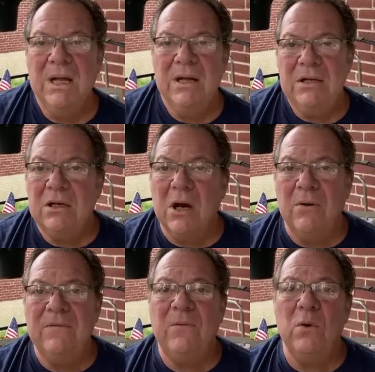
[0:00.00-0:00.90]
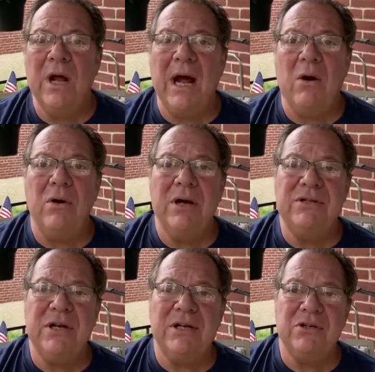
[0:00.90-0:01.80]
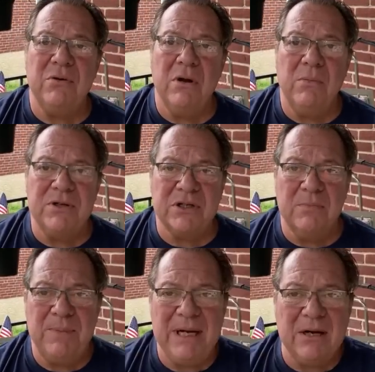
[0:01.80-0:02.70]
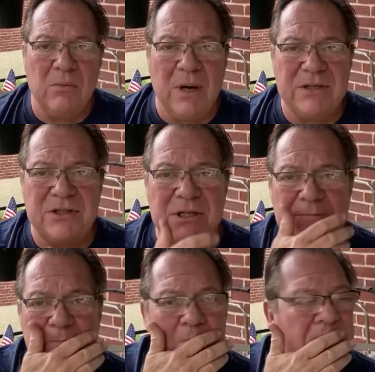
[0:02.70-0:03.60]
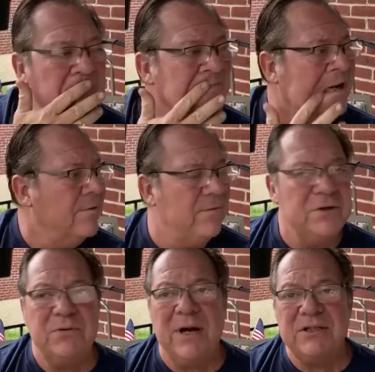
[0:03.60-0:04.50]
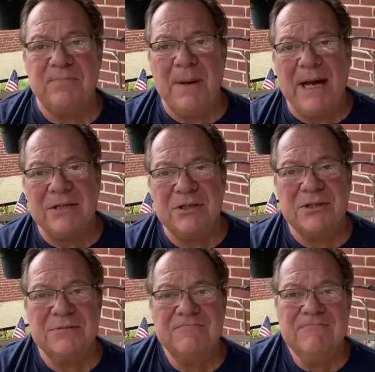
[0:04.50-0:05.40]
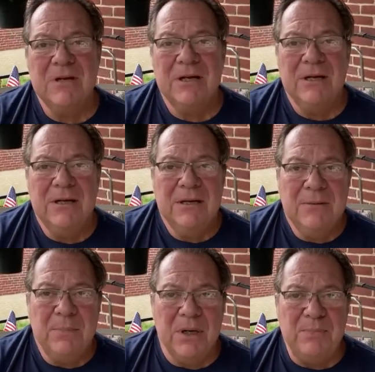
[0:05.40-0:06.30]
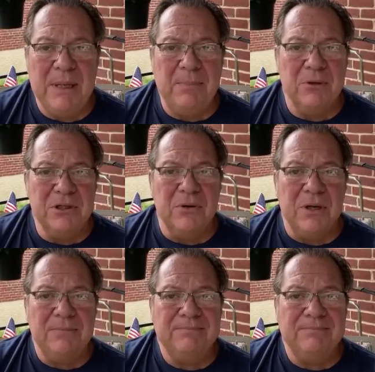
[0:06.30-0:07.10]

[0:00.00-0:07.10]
You go in Fort Howard, it's at your own risk of being arrested for trespass. But people do it.